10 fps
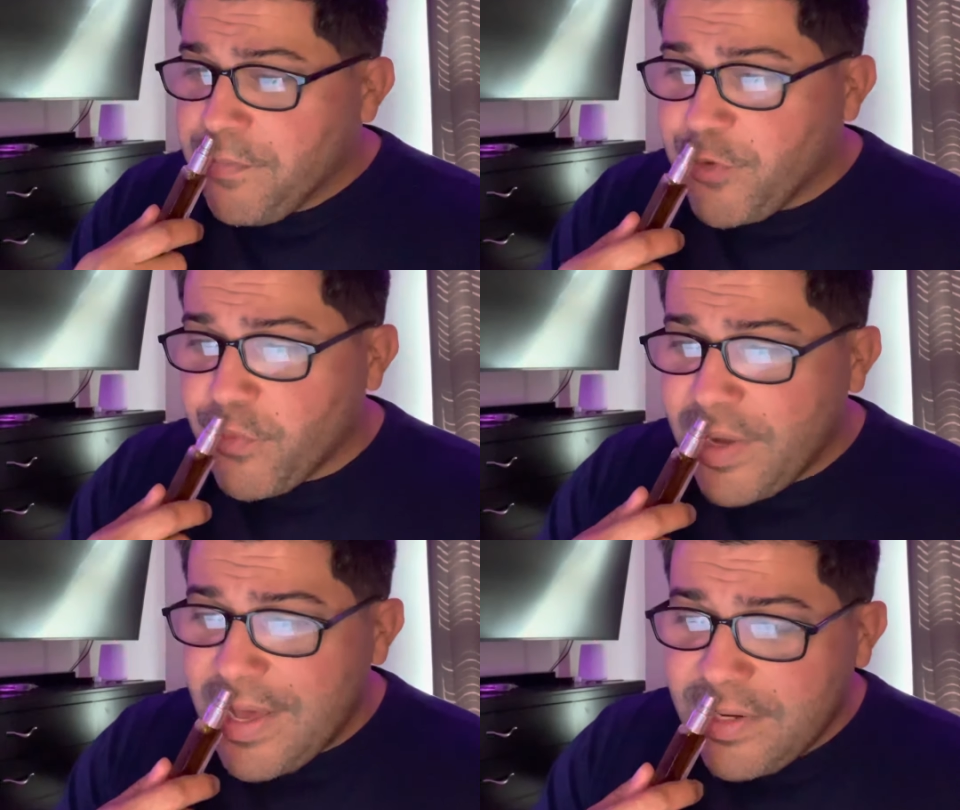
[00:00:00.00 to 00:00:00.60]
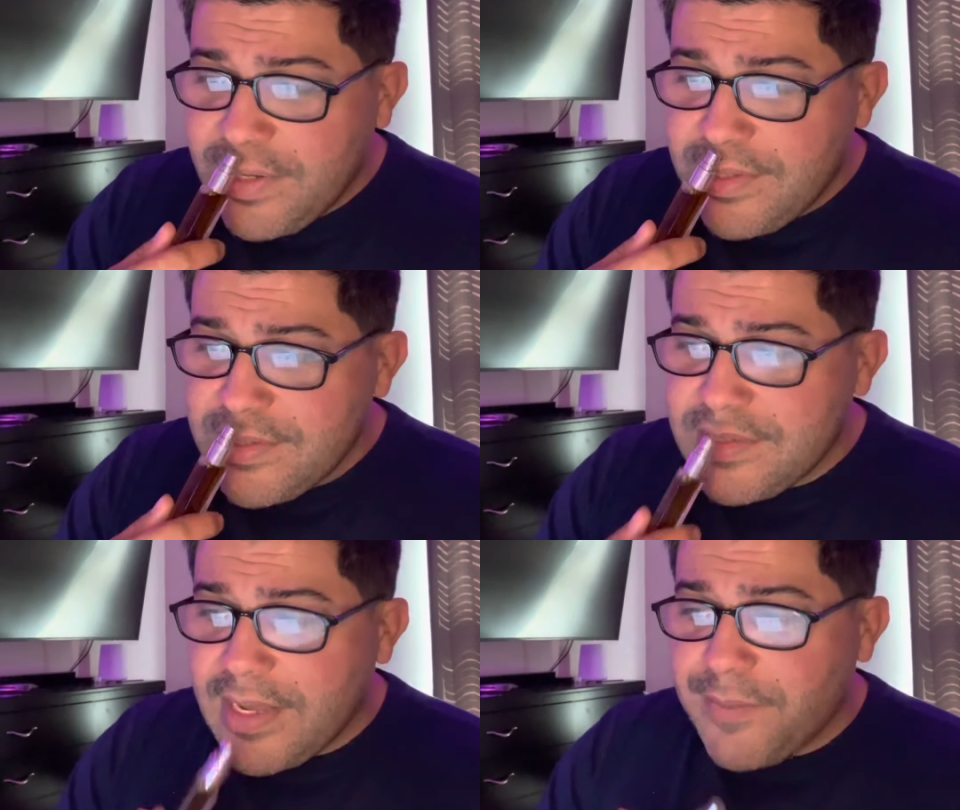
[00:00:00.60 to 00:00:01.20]
the reality
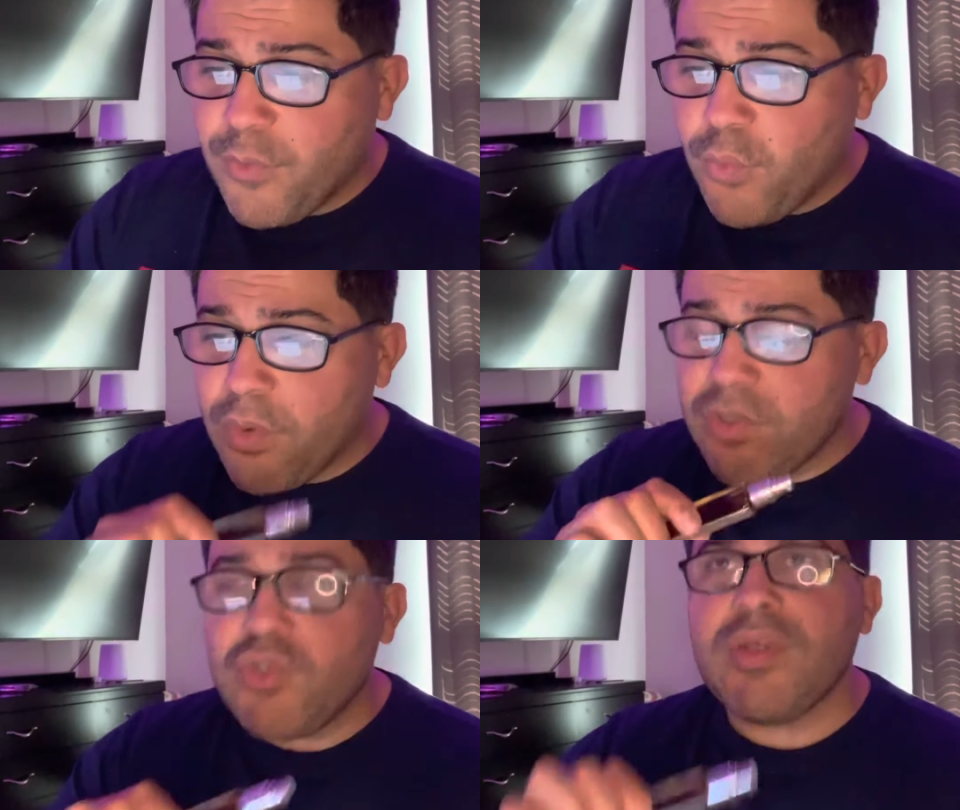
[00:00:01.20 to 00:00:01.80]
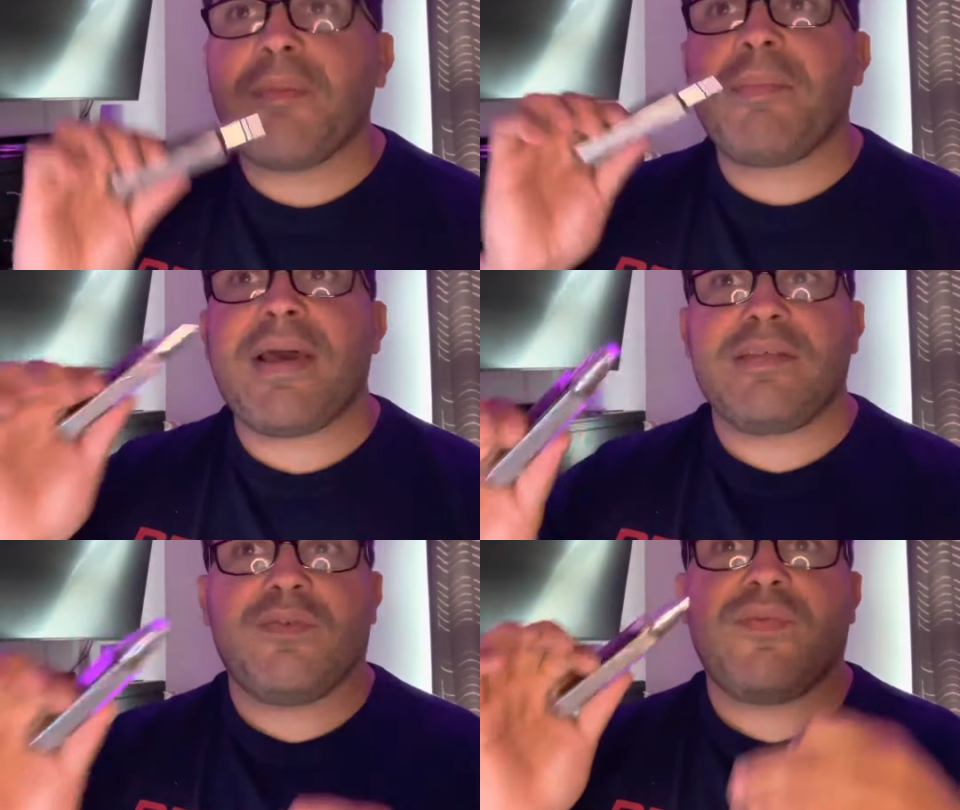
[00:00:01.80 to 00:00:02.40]
is that once you get
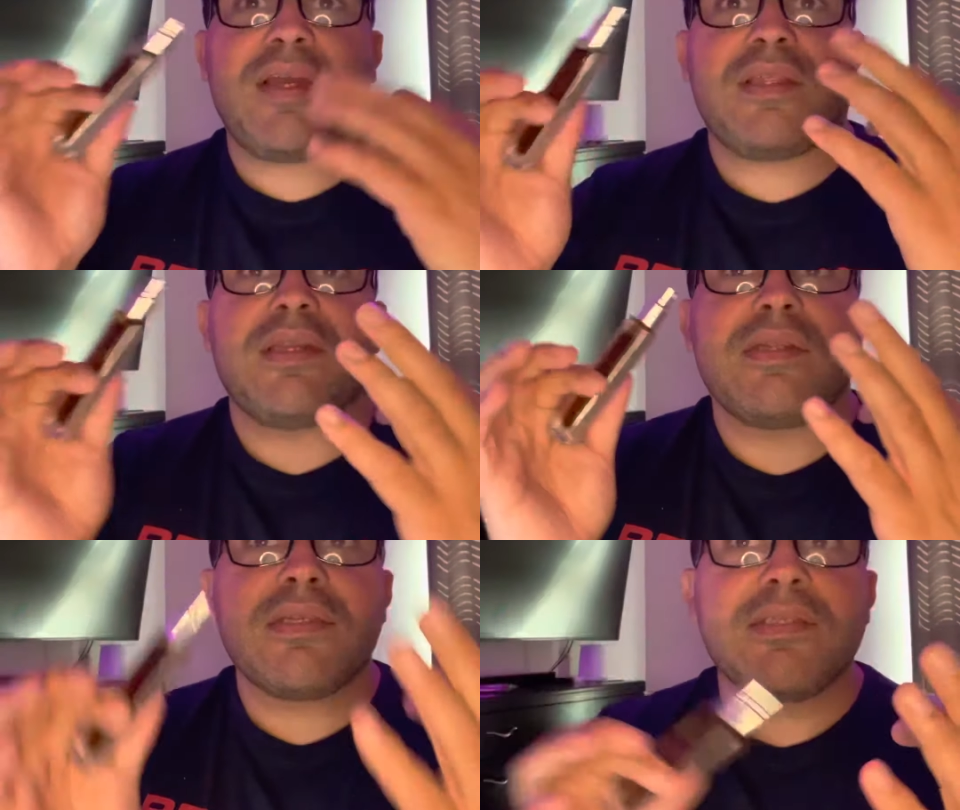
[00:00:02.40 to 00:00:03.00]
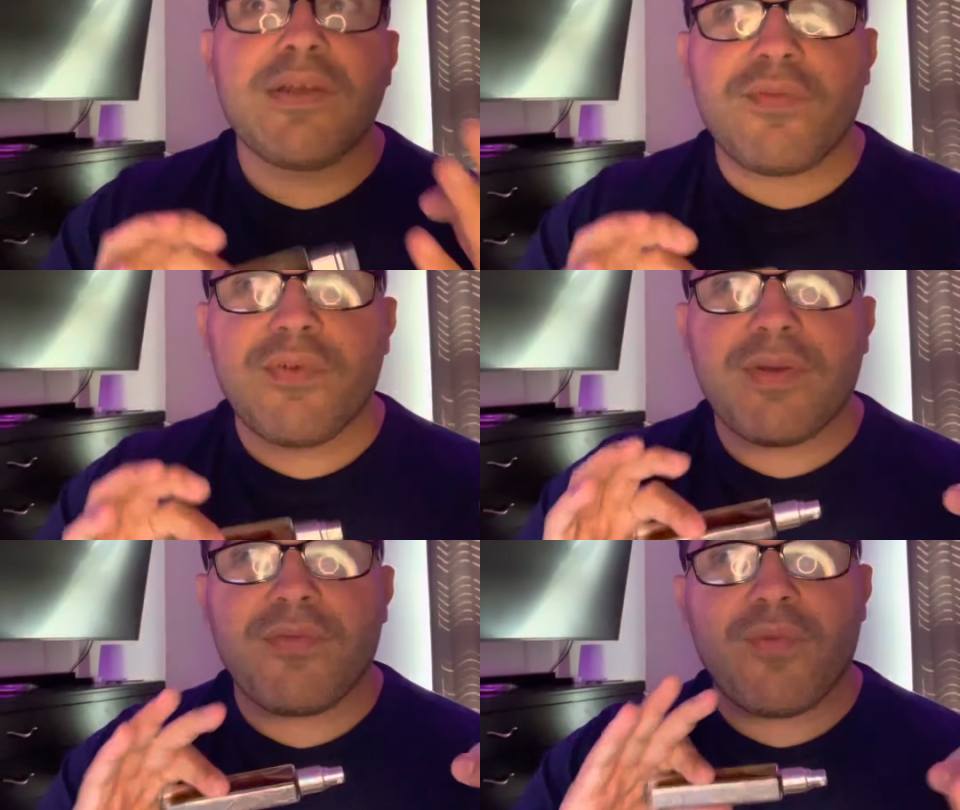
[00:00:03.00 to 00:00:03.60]
past the fact that it is
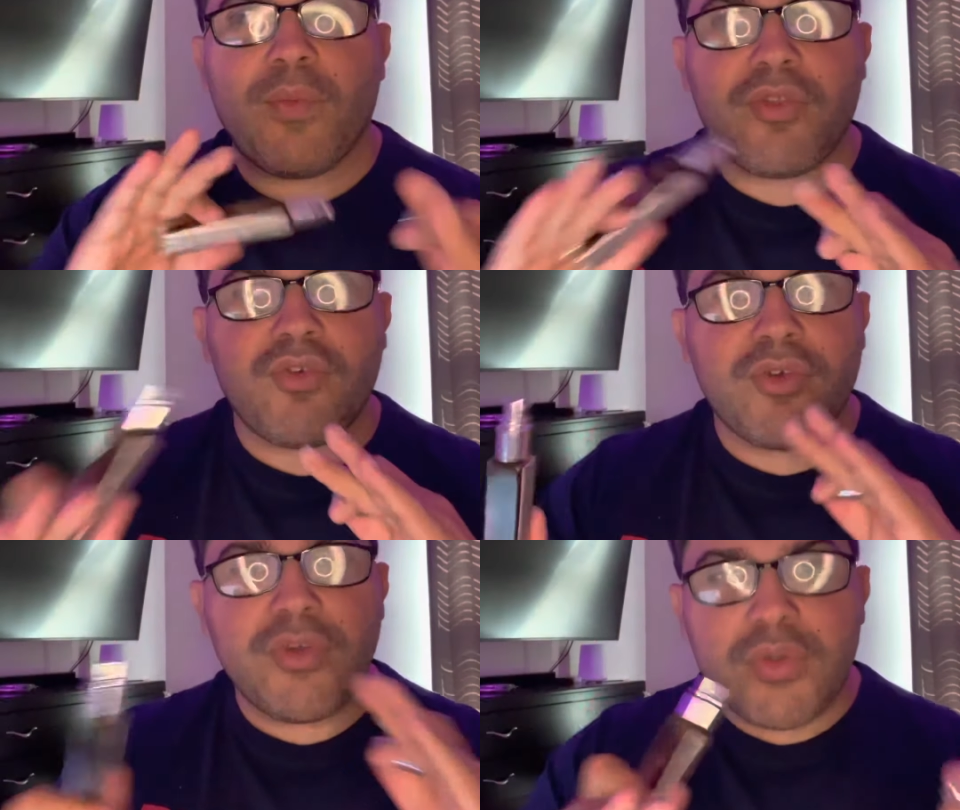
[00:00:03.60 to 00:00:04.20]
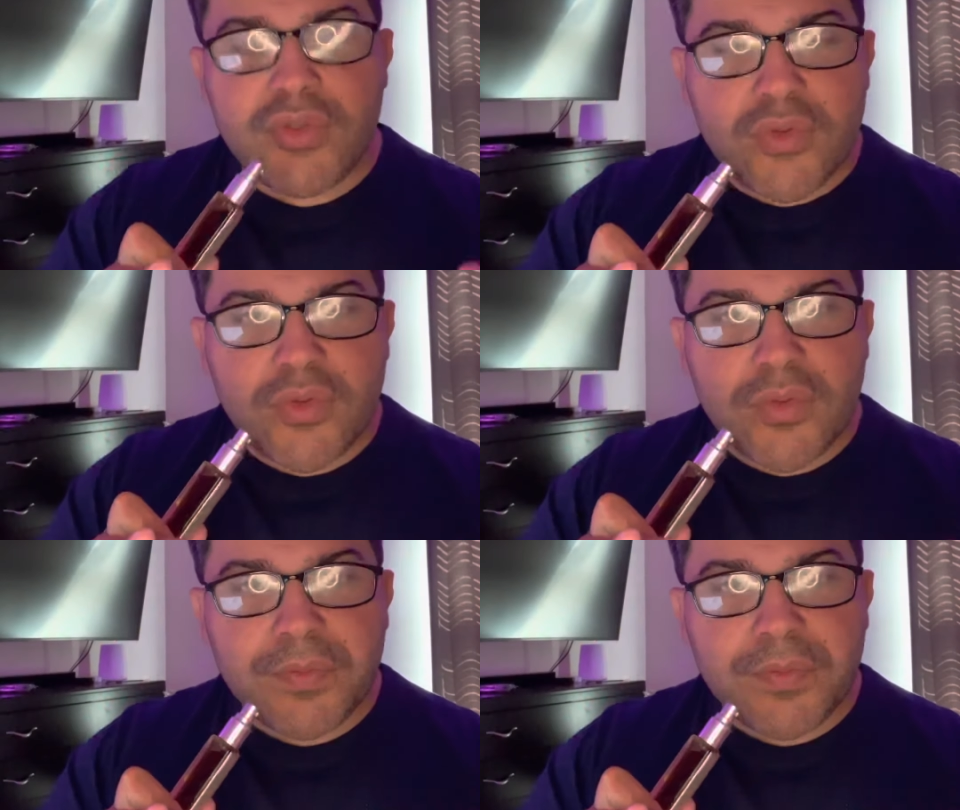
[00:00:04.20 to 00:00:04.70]
different from what you're used to,